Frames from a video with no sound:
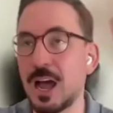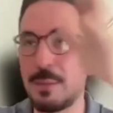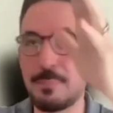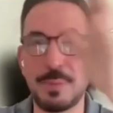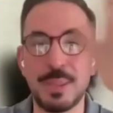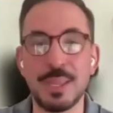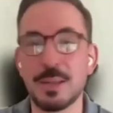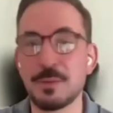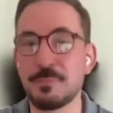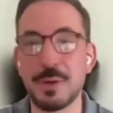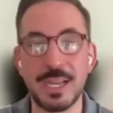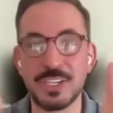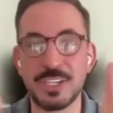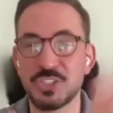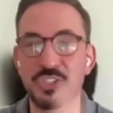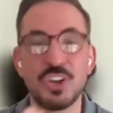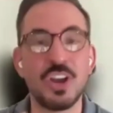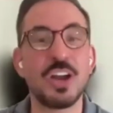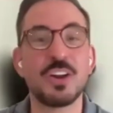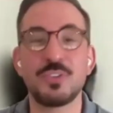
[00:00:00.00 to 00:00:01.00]
topic,
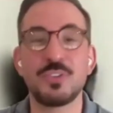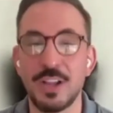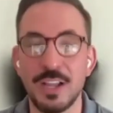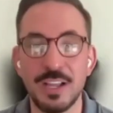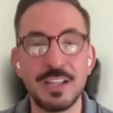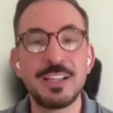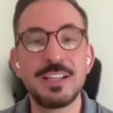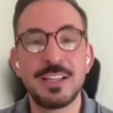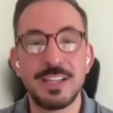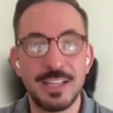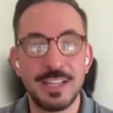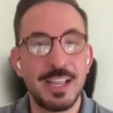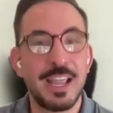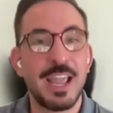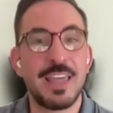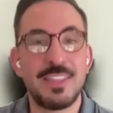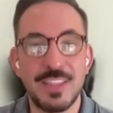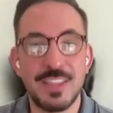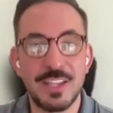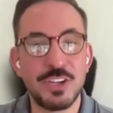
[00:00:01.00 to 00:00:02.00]
by genre,
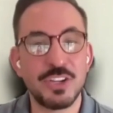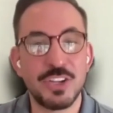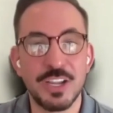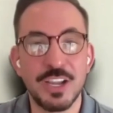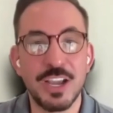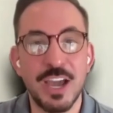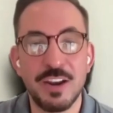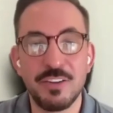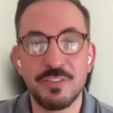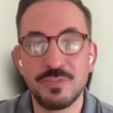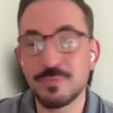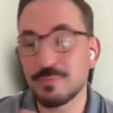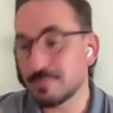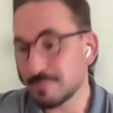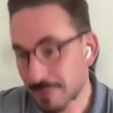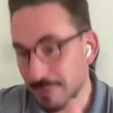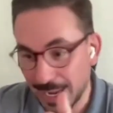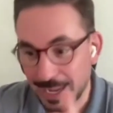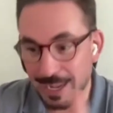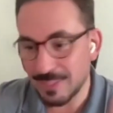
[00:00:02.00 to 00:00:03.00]
and then you can kind of
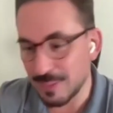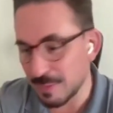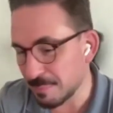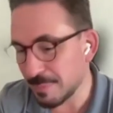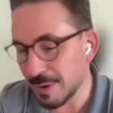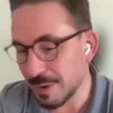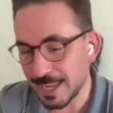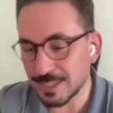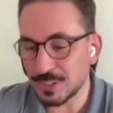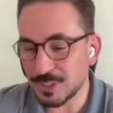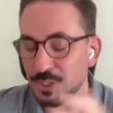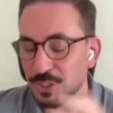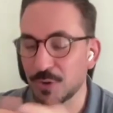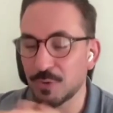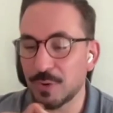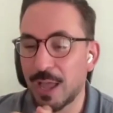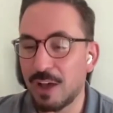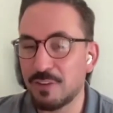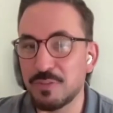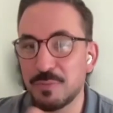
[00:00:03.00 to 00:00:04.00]
by,
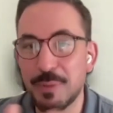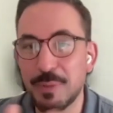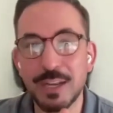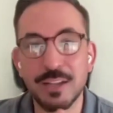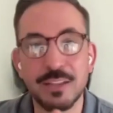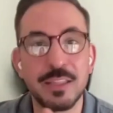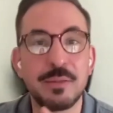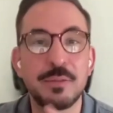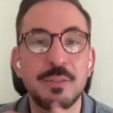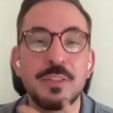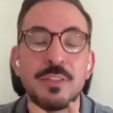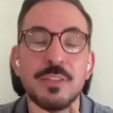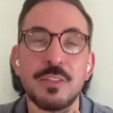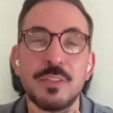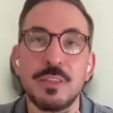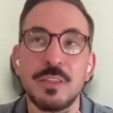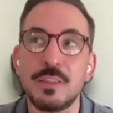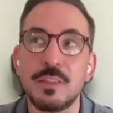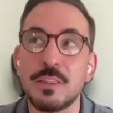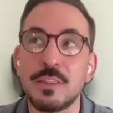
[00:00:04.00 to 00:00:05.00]
you know, alphabetically
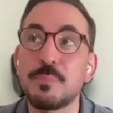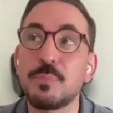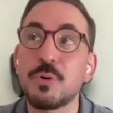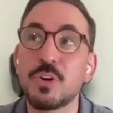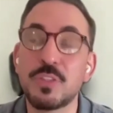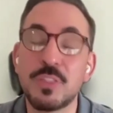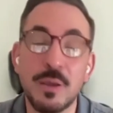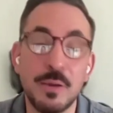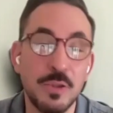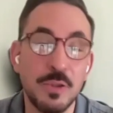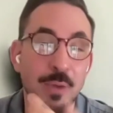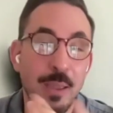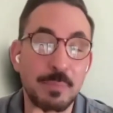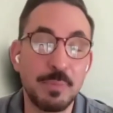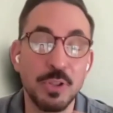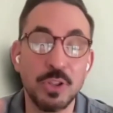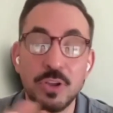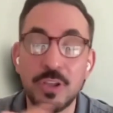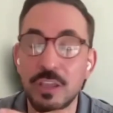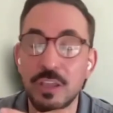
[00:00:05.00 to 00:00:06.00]
the book that you
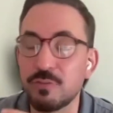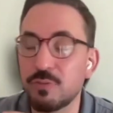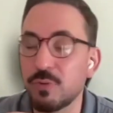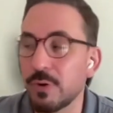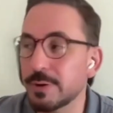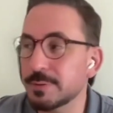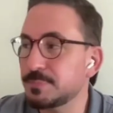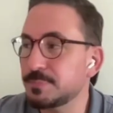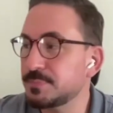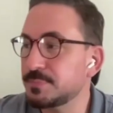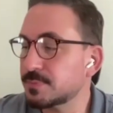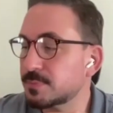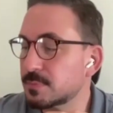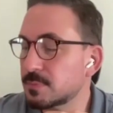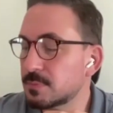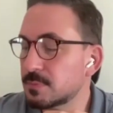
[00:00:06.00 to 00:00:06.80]
might be looking for.